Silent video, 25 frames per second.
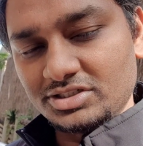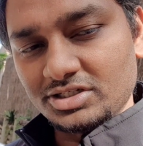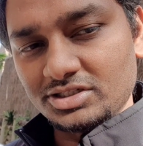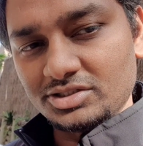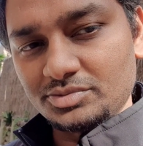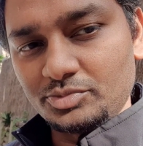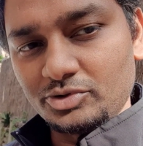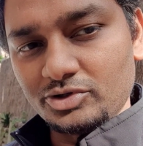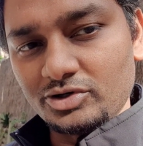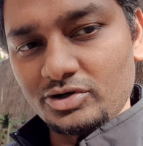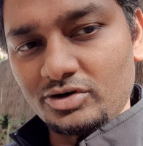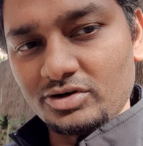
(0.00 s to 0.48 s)

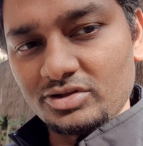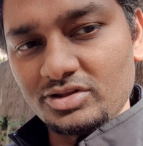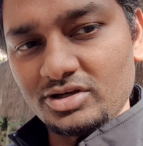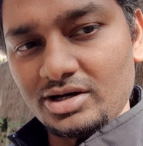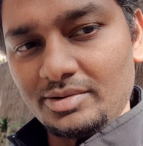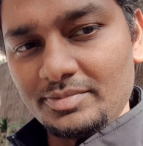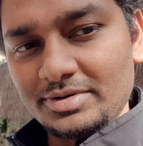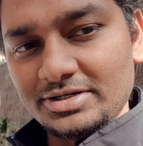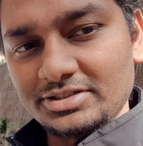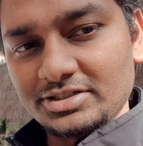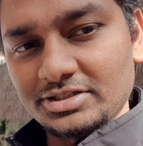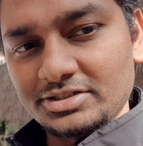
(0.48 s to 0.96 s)
just put it onto the
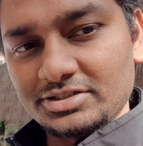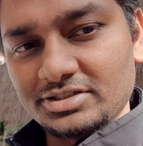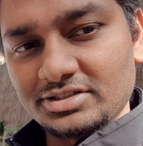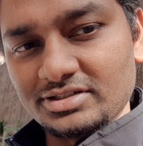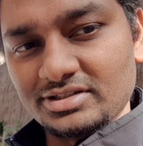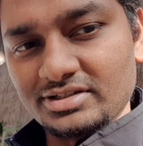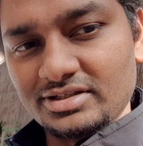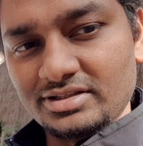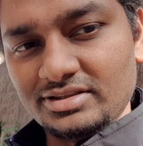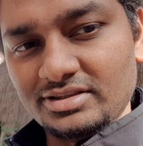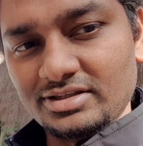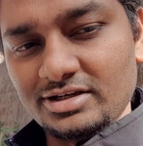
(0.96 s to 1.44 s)
comment
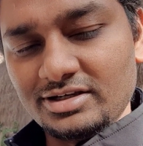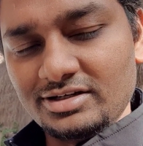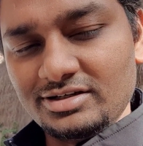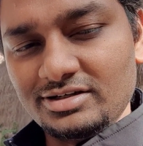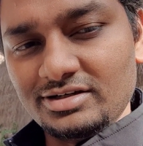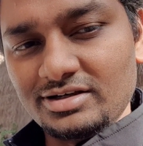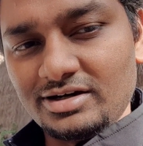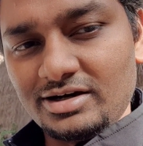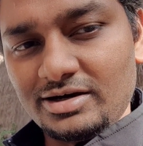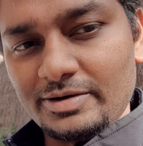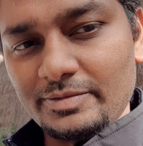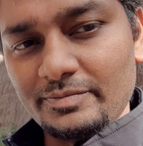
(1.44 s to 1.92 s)
section, and
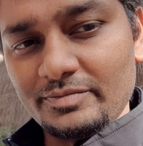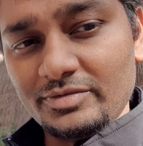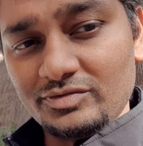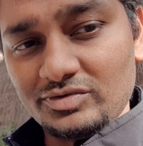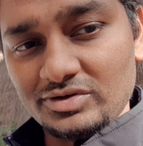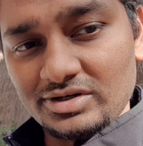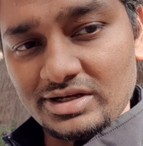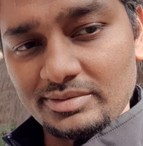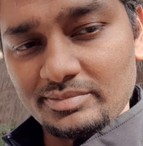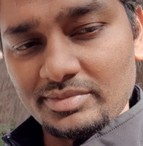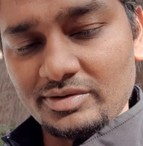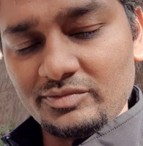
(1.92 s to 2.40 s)
then
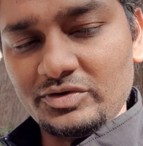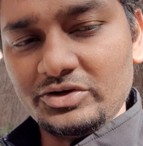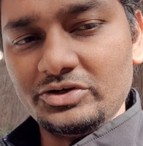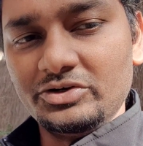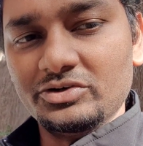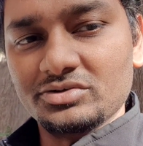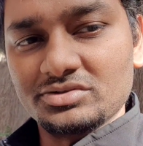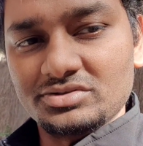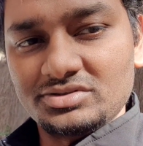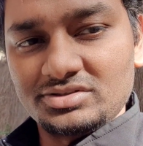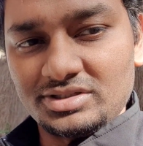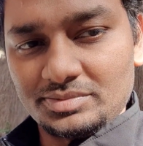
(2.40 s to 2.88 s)
if you like my
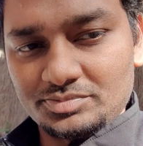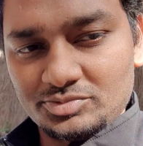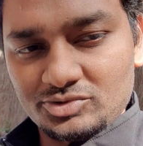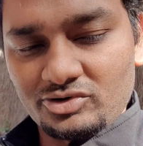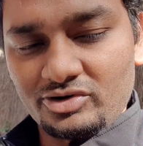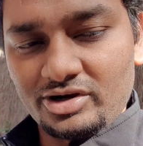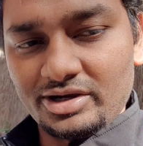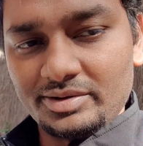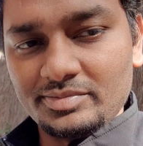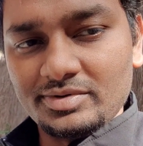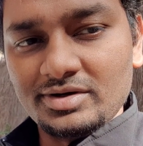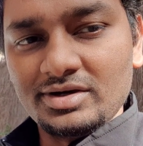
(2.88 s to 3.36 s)
videos,
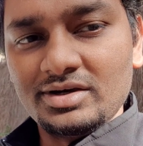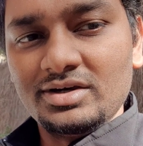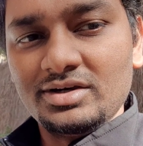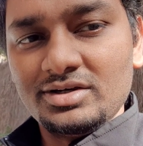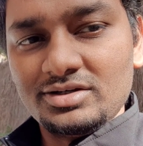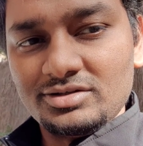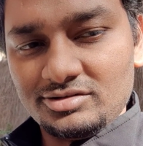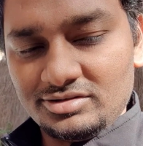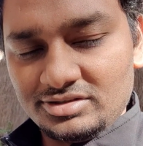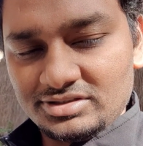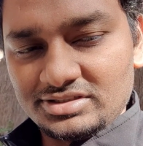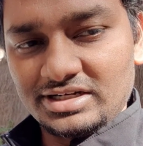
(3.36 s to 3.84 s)
subscribe
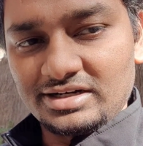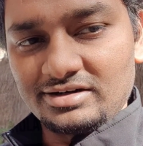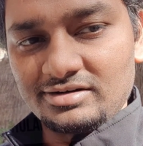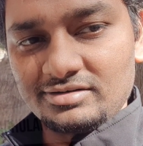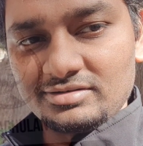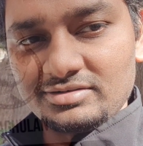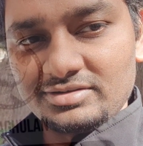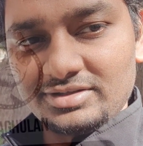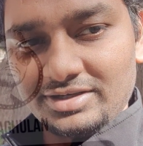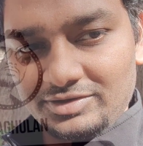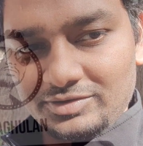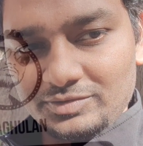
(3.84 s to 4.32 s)
to the
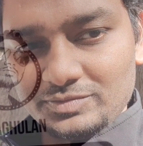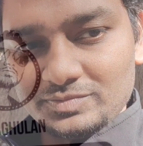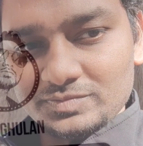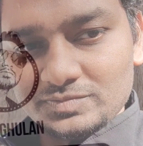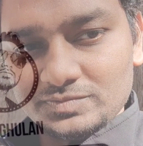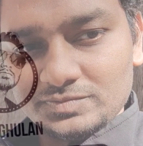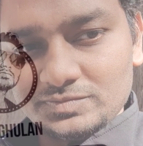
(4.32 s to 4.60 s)
channel. Thank you.